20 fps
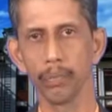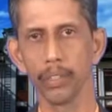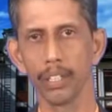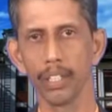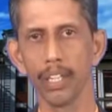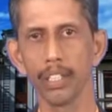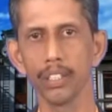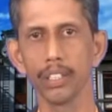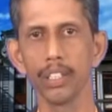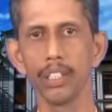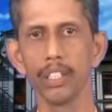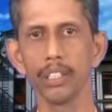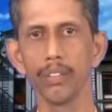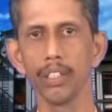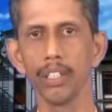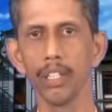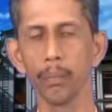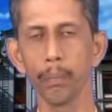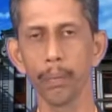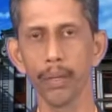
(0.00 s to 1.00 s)
Hence, it is
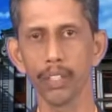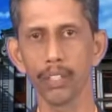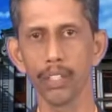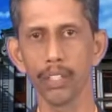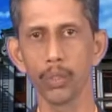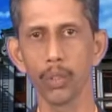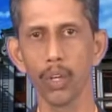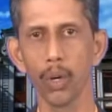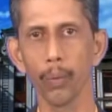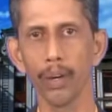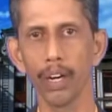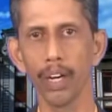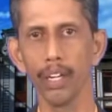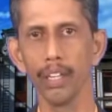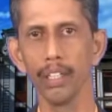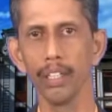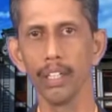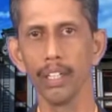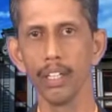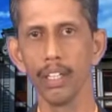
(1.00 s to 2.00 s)
very important to
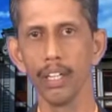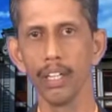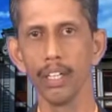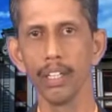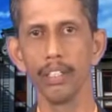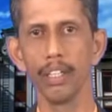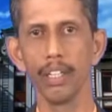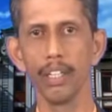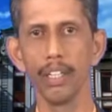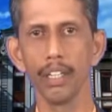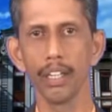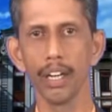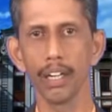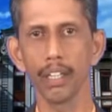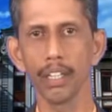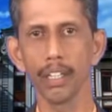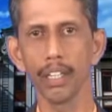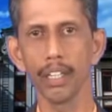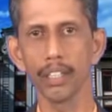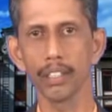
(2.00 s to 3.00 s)
avoid the
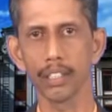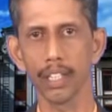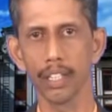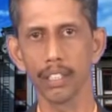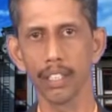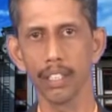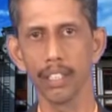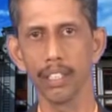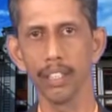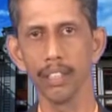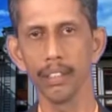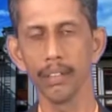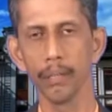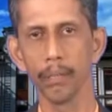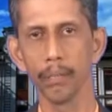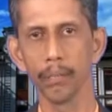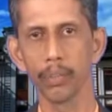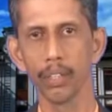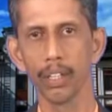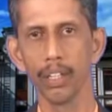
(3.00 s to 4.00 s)
aggregates containing
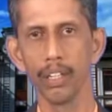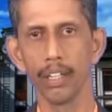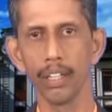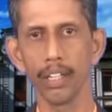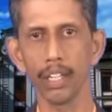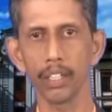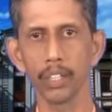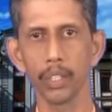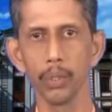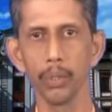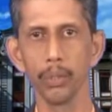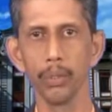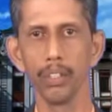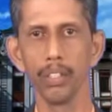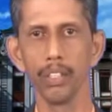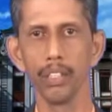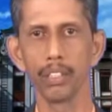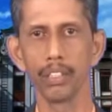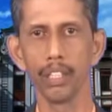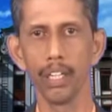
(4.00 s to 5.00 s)
reactive
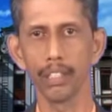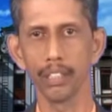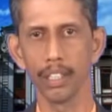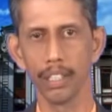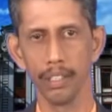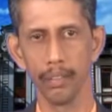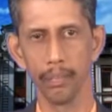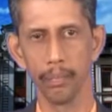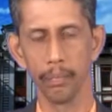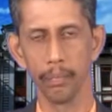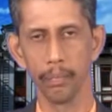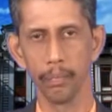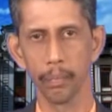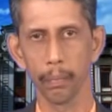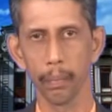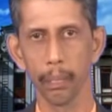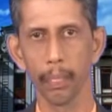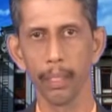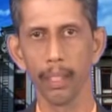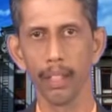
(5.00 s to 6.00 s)
silica.
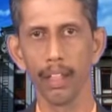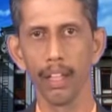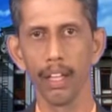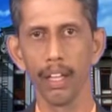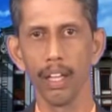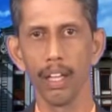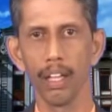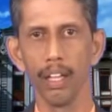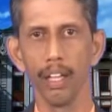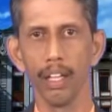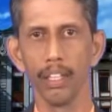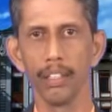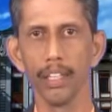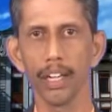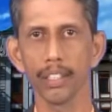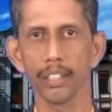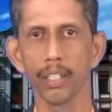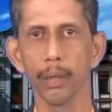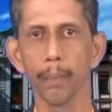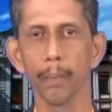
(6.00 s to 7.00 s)
The
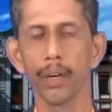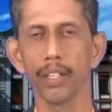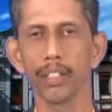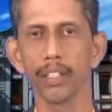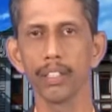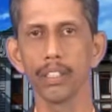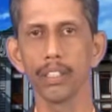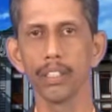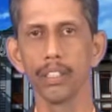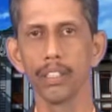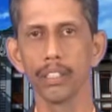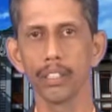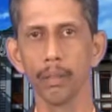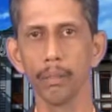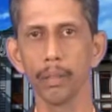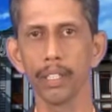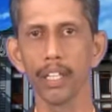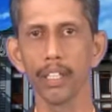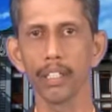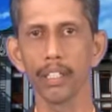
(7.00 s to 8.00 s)
next important
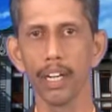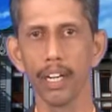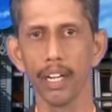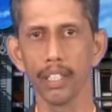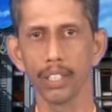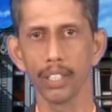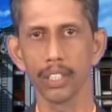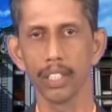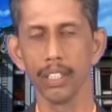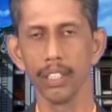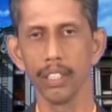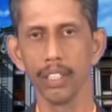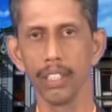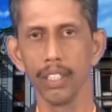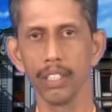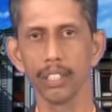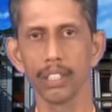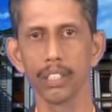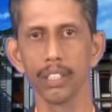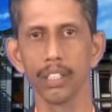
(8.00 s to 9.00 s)
chemical cause
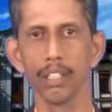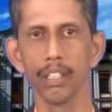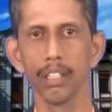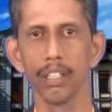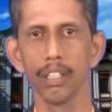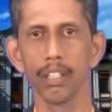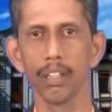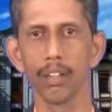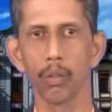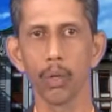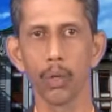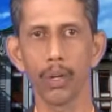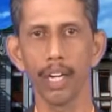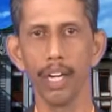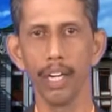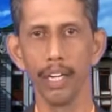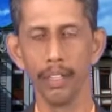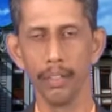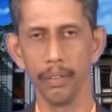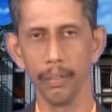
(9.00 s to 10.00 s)
is
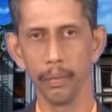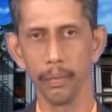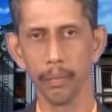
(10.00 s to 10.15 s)
chloride.